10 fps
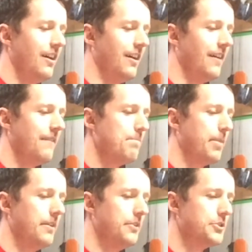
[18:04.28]

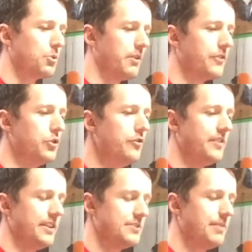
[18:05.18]
the sort
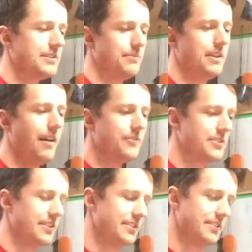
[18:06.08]
of goofiness, because I
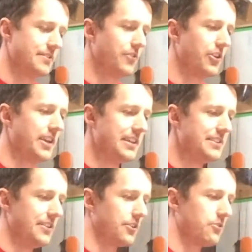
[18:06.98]
mean obviously it's
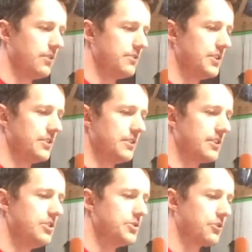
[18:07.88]
very easy
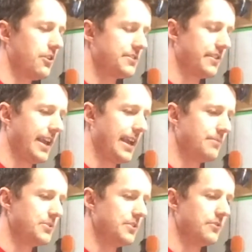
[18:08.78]
to accuse the
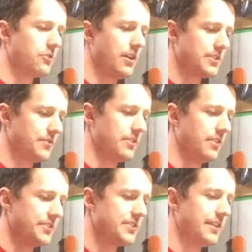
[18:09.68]
CrossFit Games and the
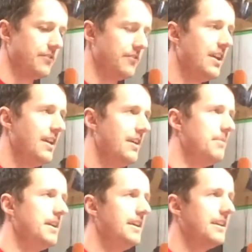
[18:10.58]
CrossFit and all this stuff of
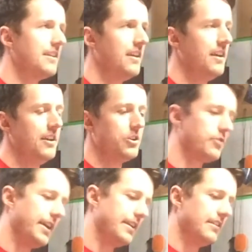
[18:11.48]
being
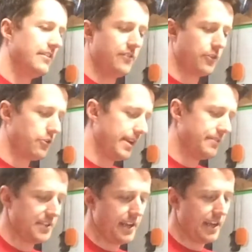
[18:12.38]
creative
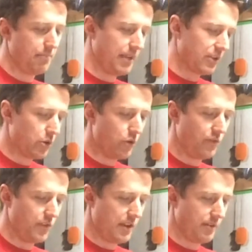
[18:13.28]
for creative's sake and
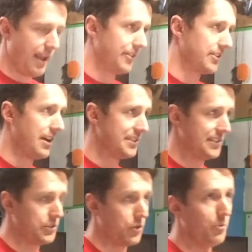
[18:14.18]
being goofy and
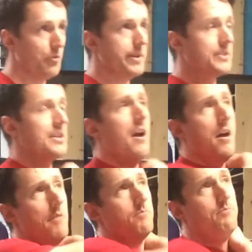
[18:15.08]
having nonsensical
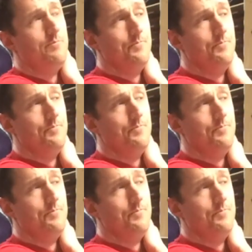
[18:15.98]
movements.